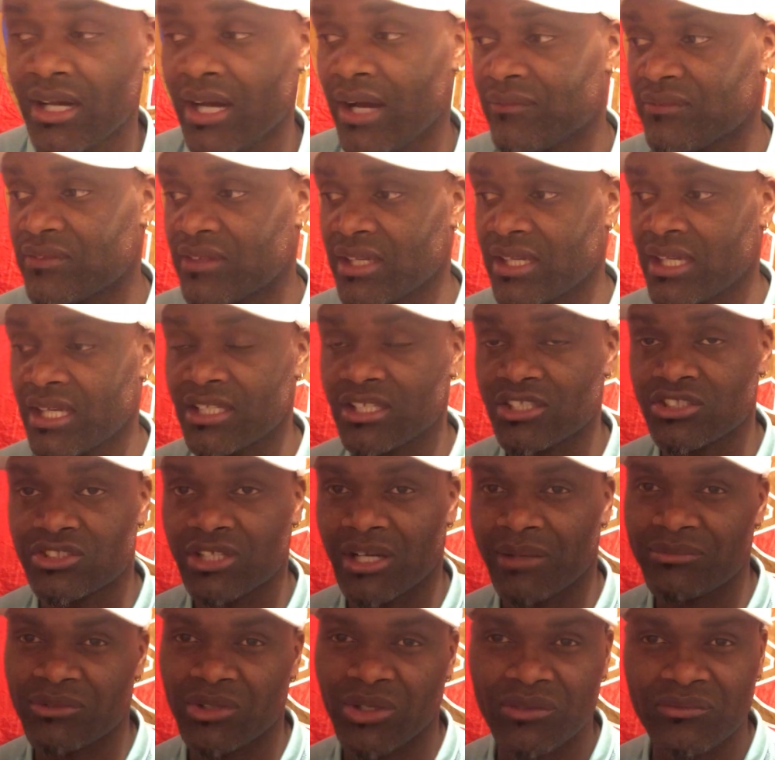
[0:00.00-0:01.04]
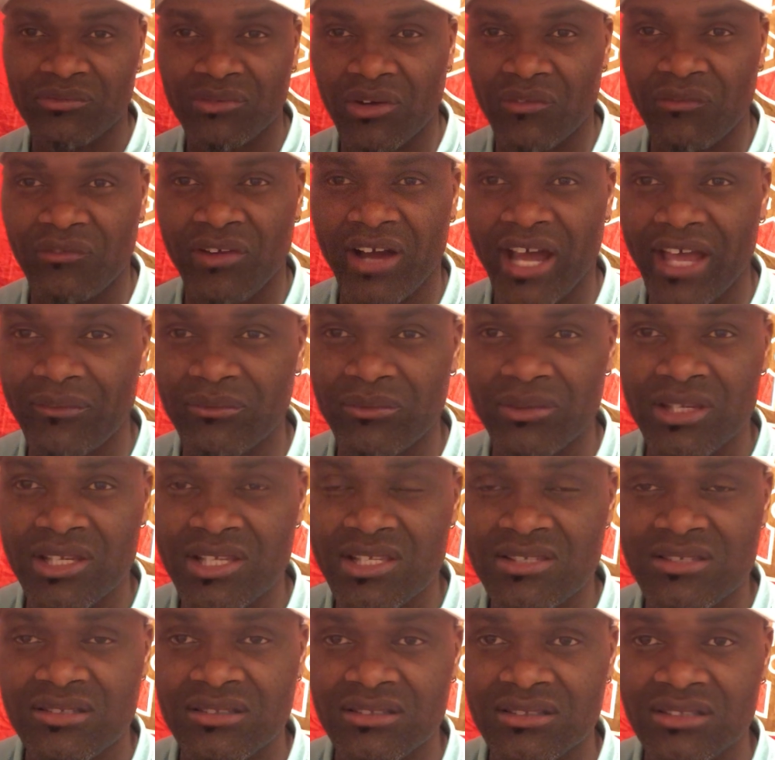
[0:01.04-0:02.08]
After you get the job done for 5
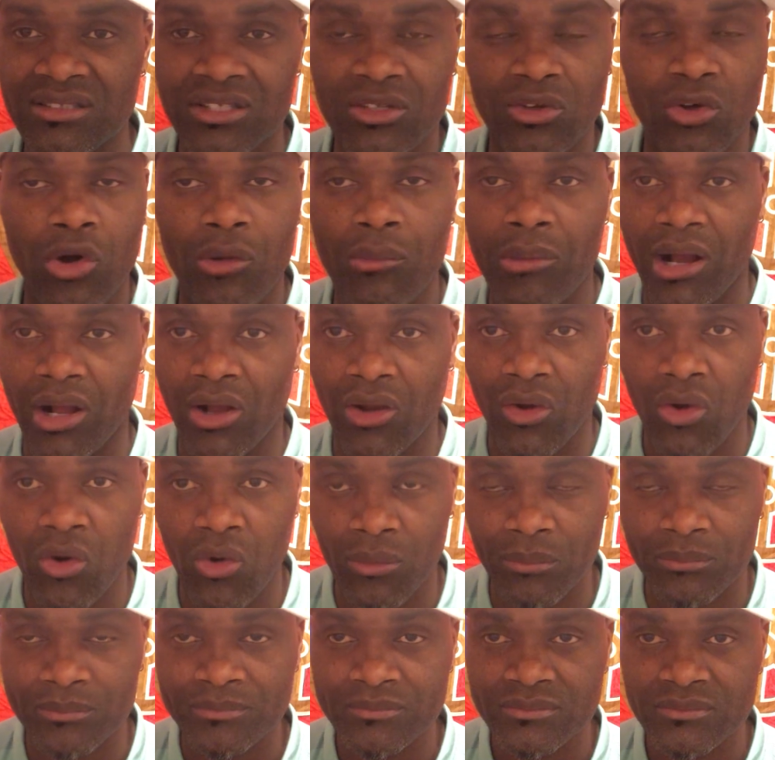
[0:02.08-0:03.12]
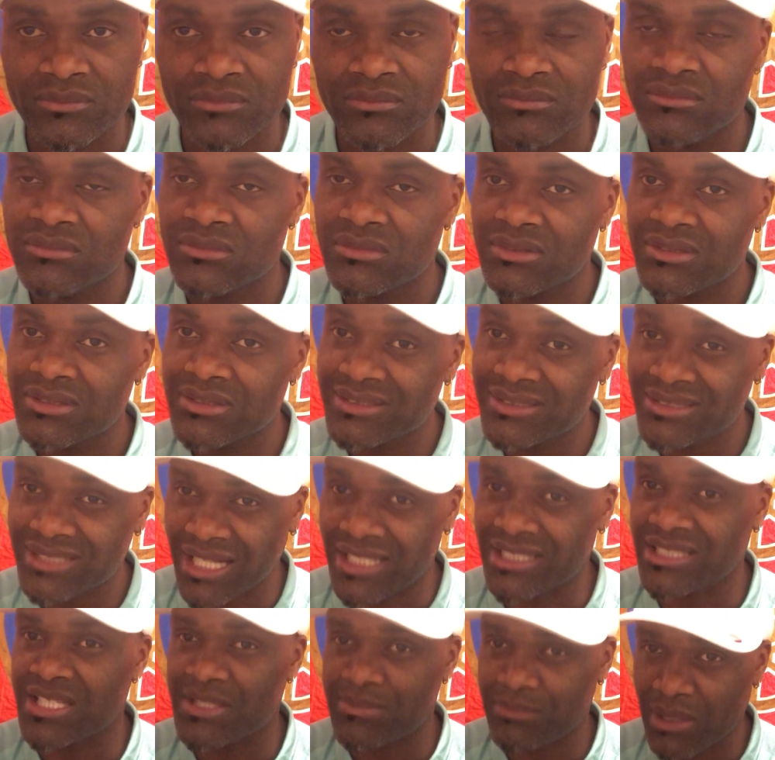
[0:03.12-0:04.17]
weeks, you go back home.
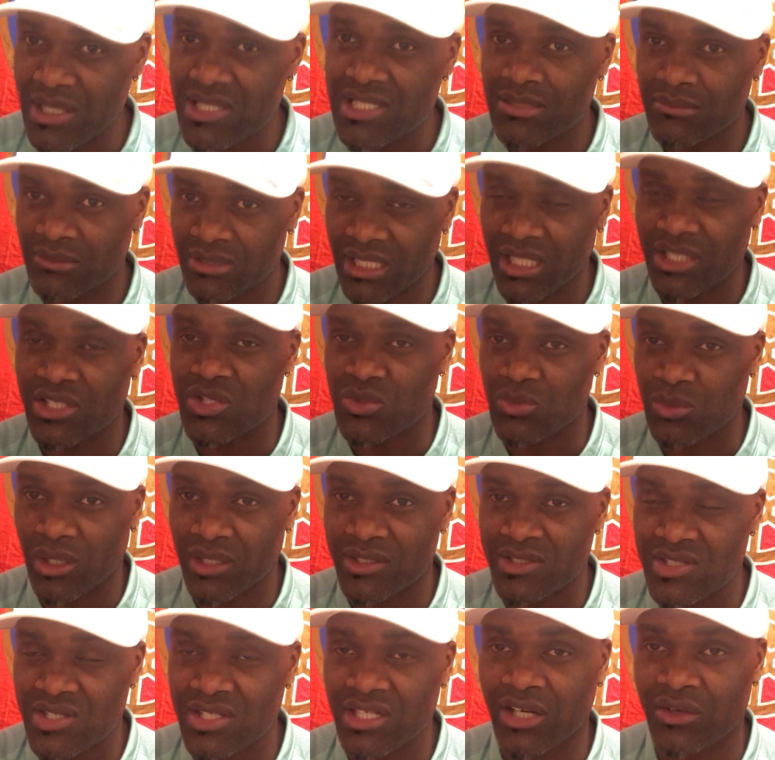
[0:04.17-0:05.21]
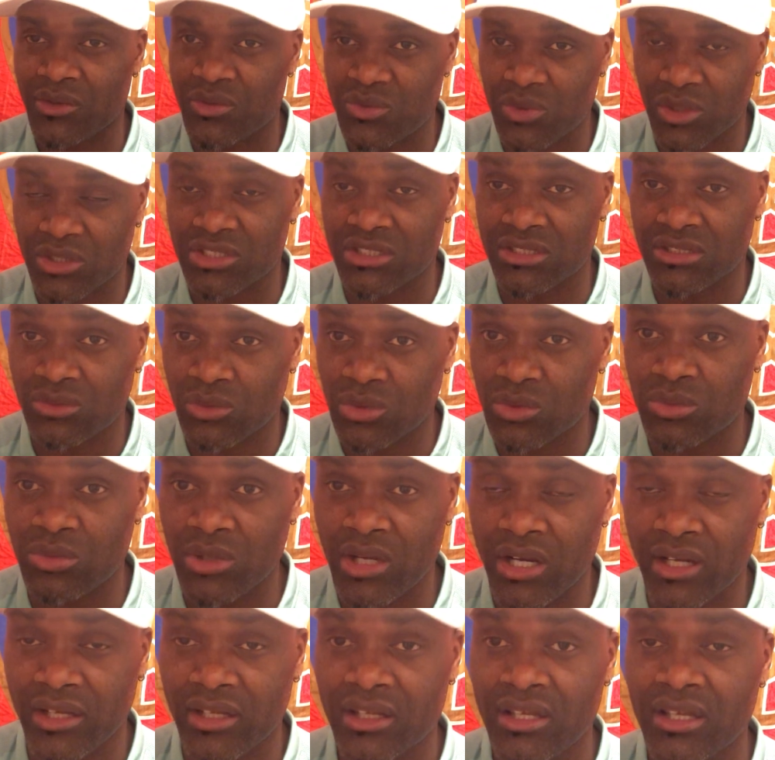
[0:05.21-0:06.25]
That is possible. That is one scenario which it could
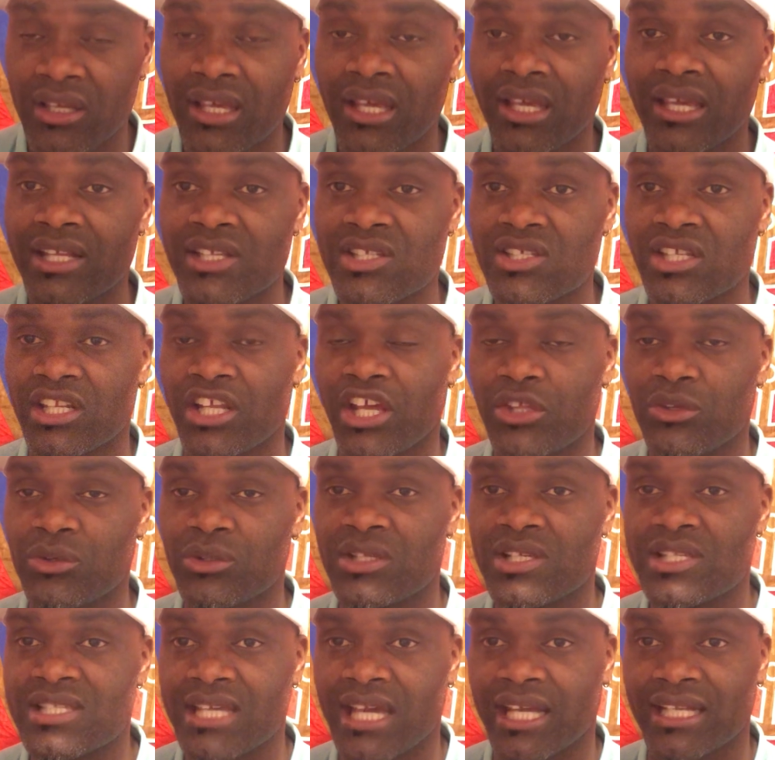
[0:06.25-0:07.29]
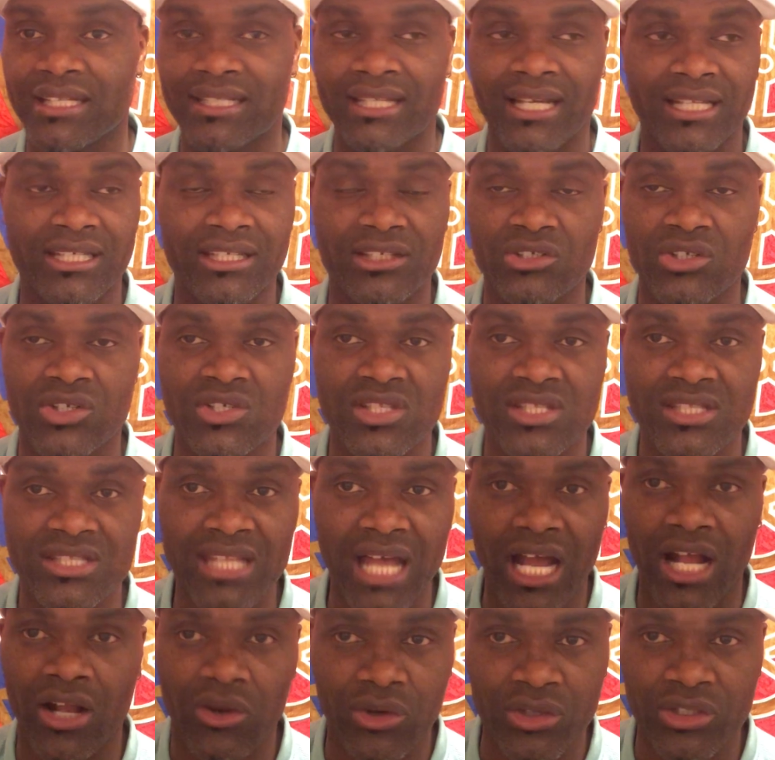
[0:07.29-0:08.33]
work. Instead that you decided that you're just
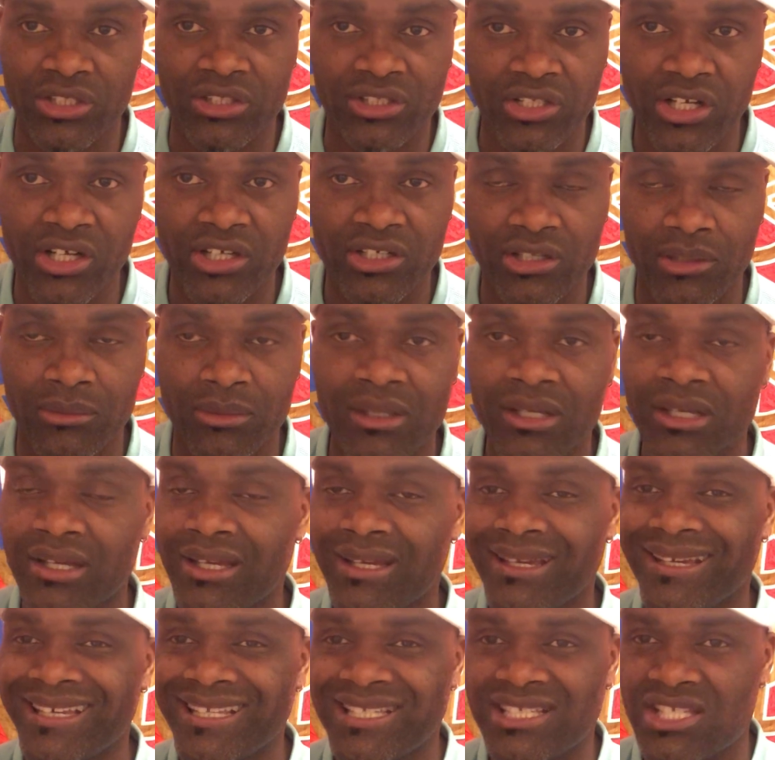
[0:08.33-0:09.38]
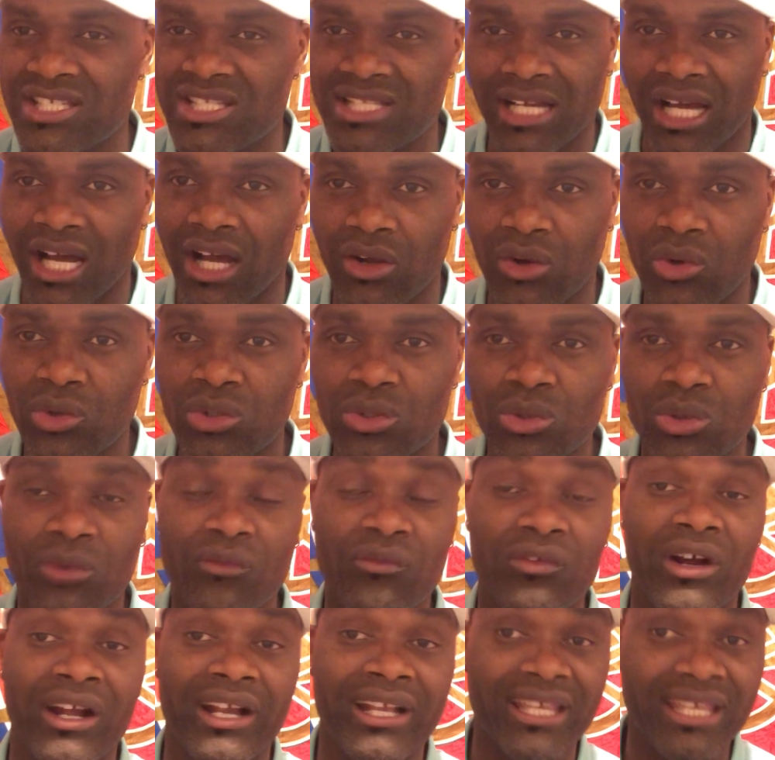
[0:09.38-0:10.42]
not going to turn up. It is not a good
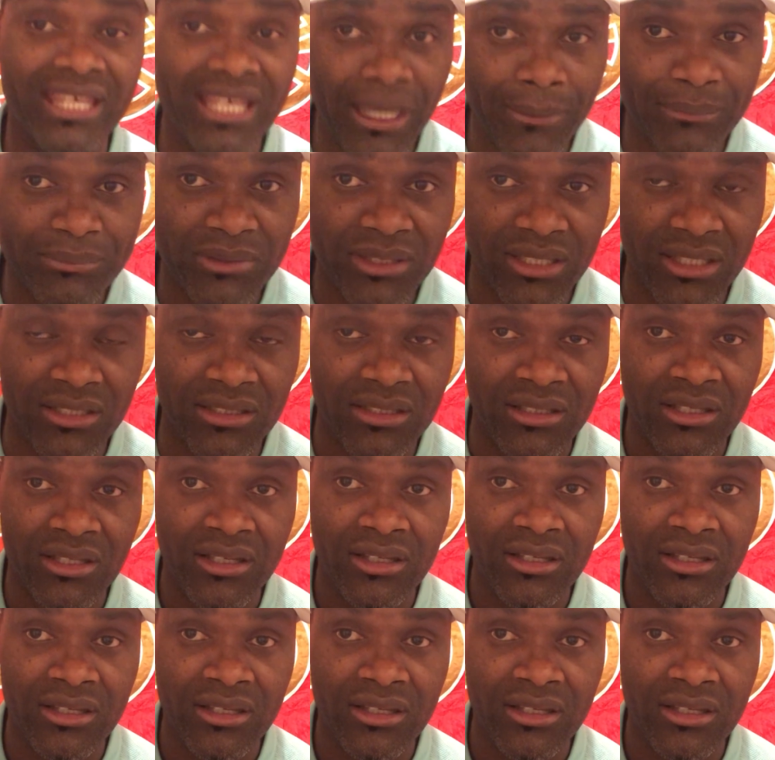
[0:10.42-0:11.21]
look for a captain.